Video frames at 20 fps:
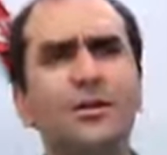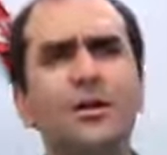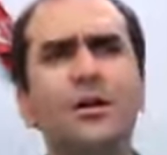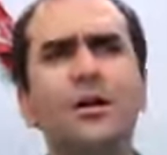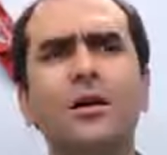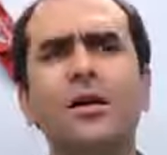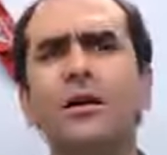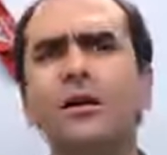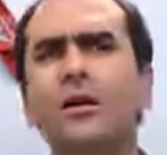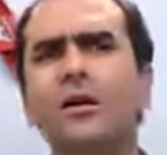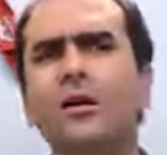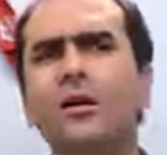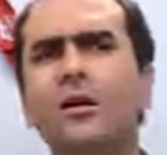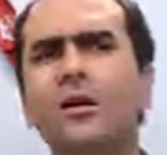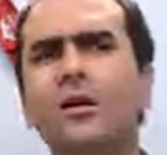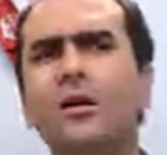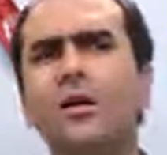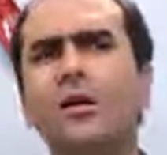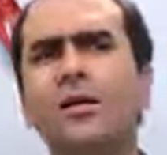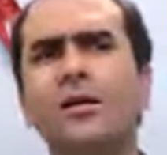away.
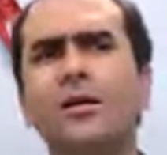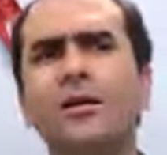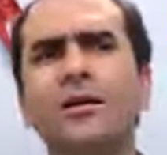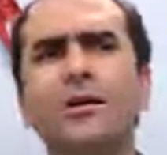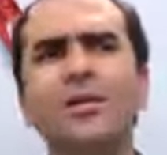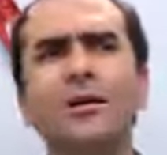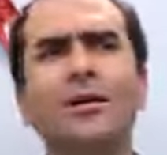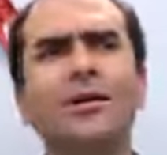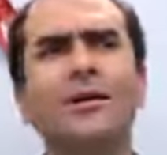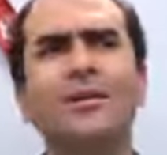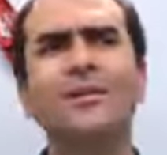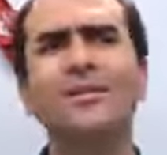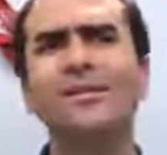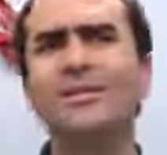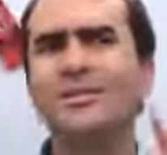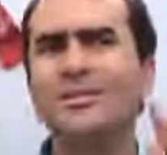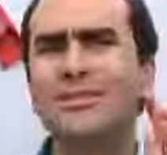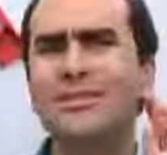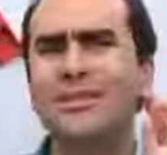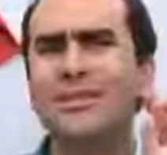Put it away.
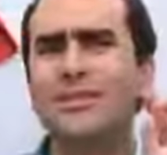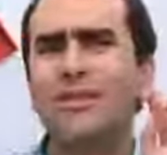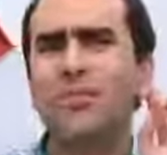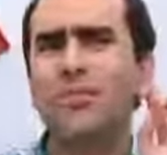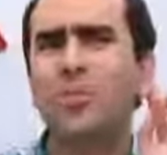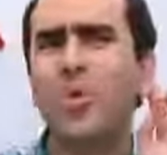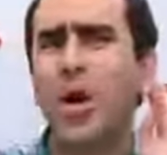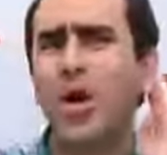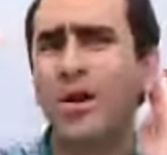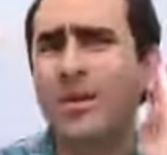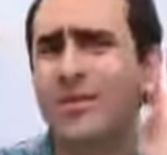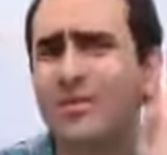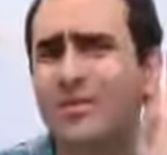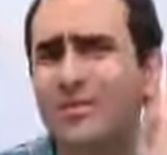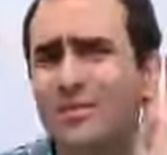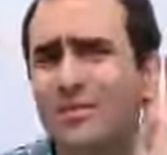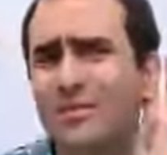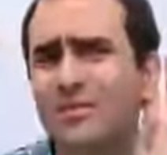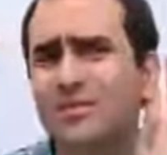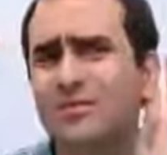
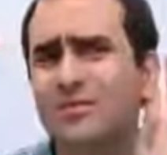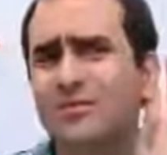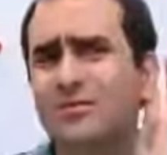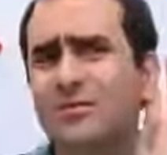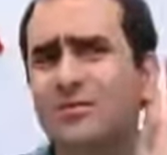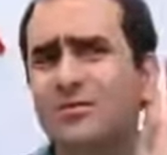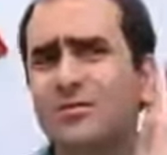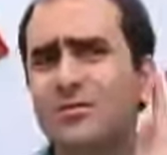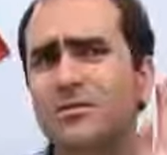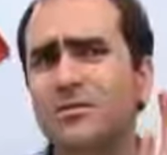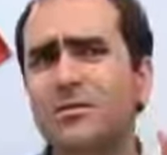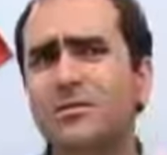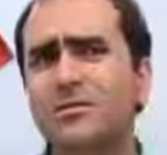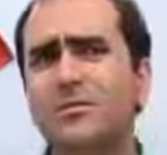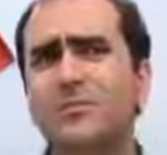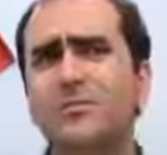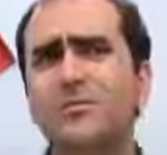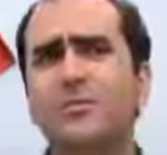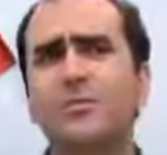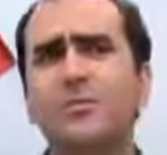Pardon? The
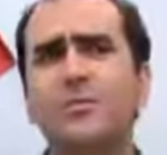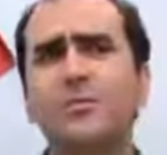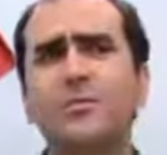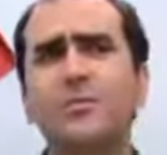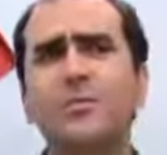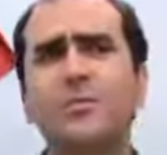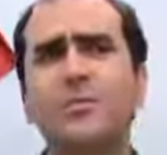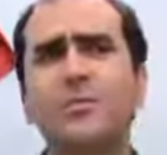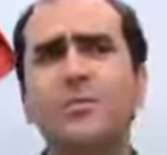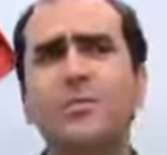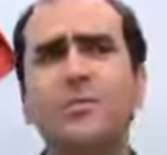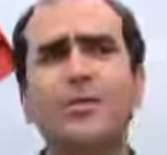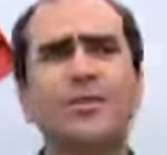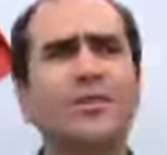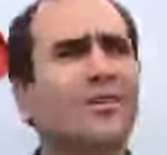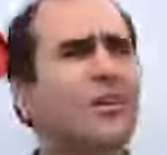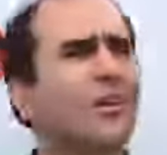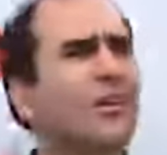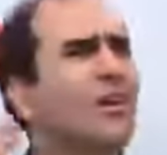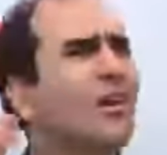eraser, put it away.
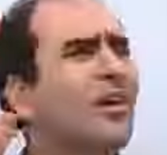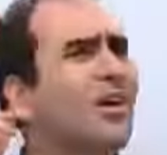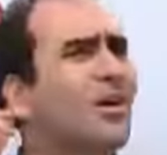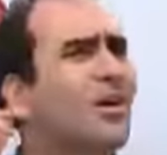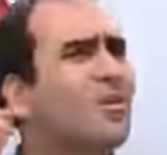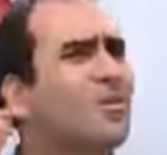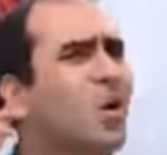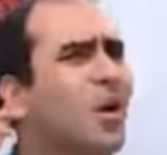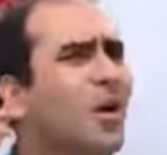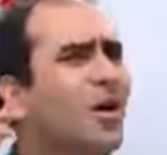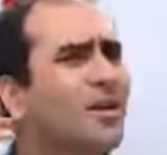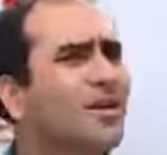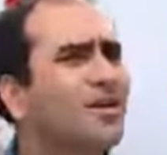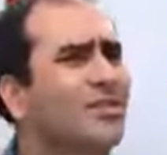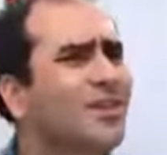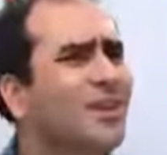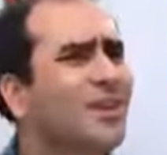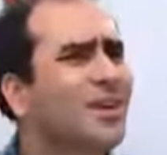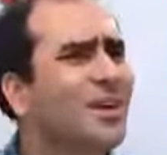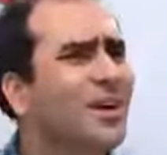The Pardon?
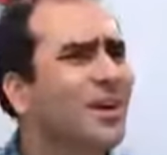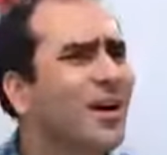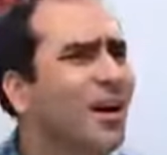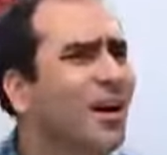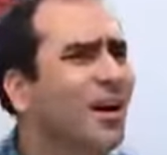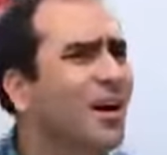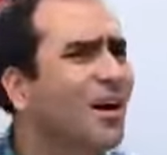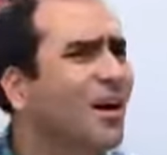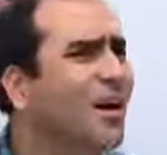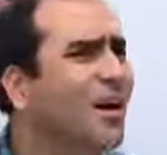Eraser.